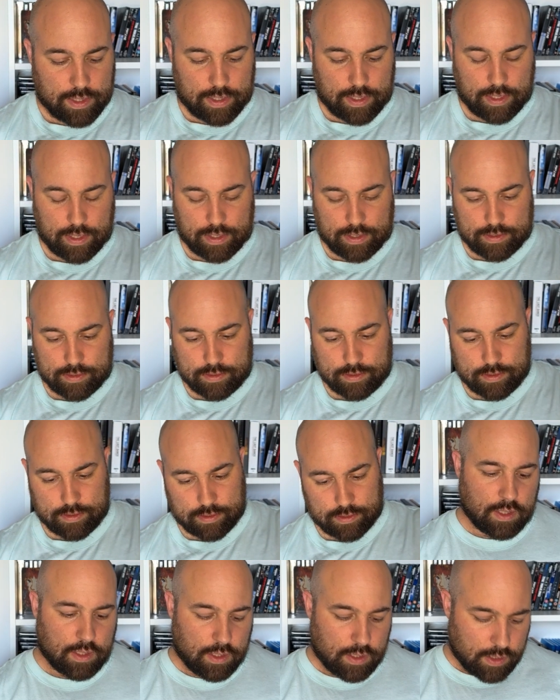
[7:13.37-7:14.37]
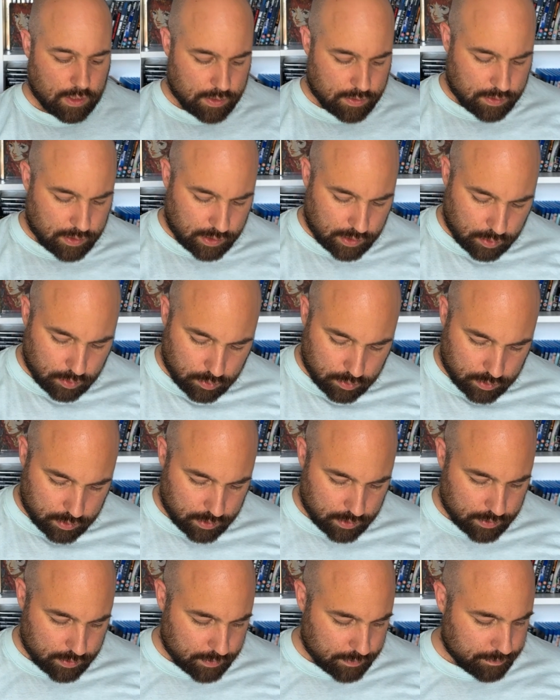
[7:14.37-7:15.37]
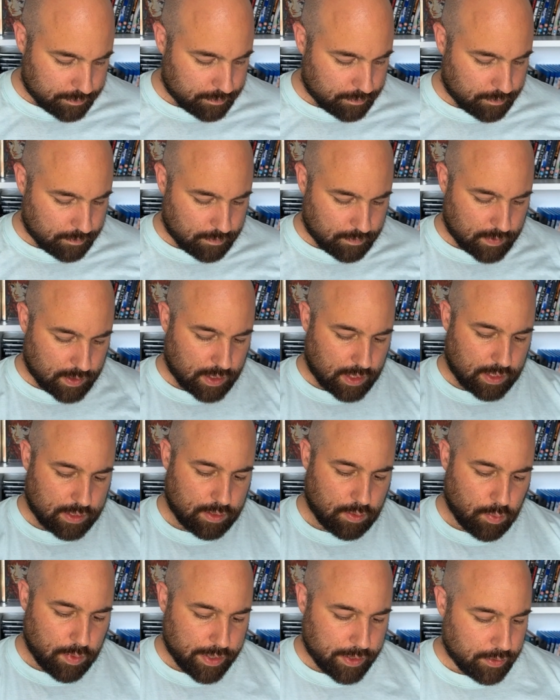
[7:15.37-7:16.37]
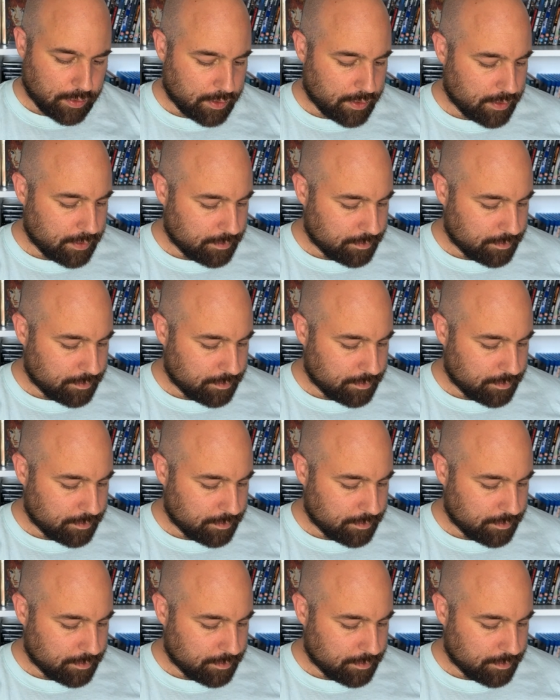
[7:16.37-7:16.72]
And let's take a look at the record